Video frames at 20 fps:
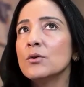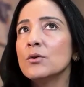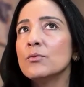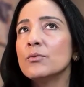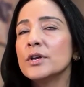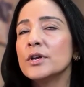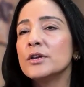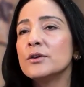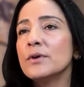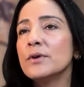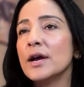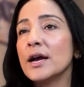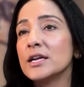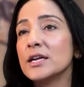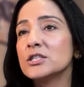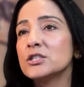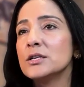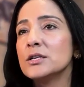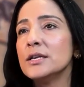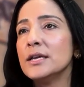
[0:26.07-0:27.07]
What you
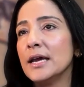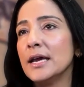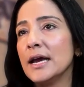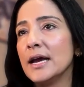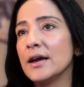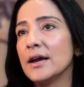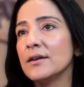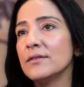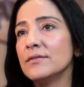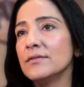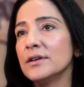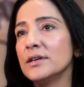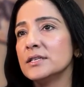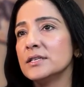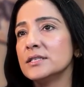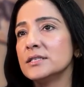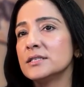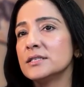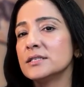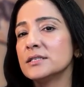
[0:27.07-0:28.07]
actually have
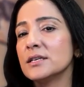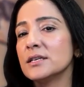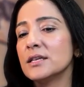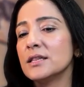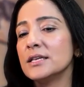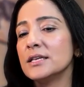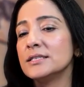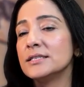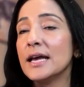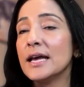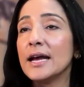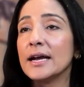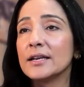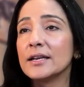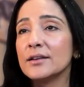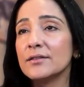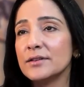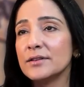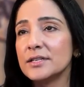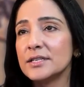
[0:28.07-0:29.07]
is this
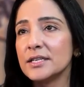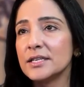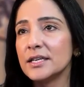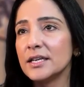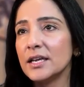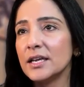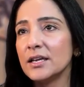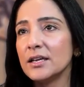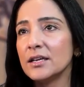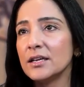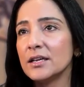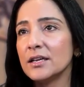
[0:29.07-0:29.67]
activity